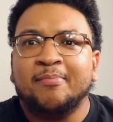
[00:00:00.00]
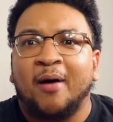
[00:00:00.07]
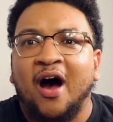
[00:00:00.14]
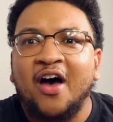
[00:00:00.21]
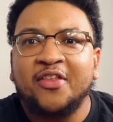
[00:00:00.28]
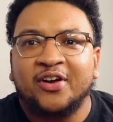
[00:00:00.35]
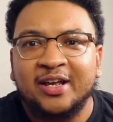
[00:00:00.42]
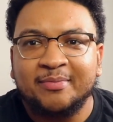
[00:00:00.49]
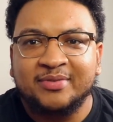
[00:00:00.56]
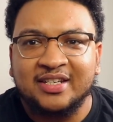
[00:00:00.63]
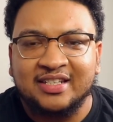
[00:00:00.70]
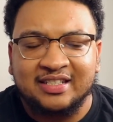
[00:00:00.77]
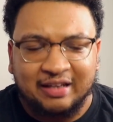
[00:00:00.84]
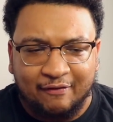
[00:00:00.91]
bothering him
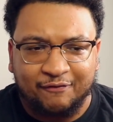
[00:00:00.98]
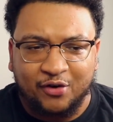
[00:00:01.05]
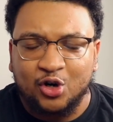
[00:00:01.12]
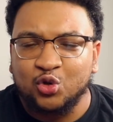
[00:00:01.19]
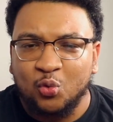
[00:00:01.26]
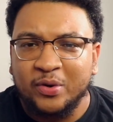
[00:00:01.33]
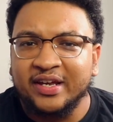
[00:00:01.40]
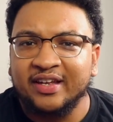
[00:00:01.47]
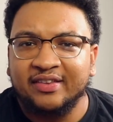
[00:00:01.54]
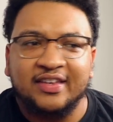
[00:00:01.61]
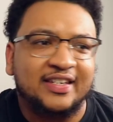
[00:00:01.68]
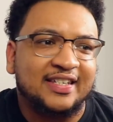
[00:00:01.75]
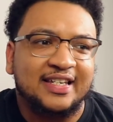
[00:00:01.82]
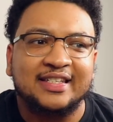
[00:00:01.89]
since the first week of
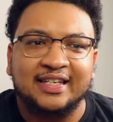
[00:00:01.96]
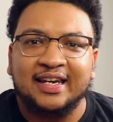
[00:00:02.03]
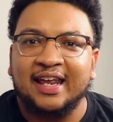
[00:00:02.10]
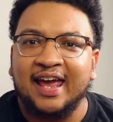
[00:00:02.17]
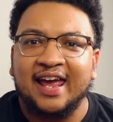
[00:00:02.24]
the season,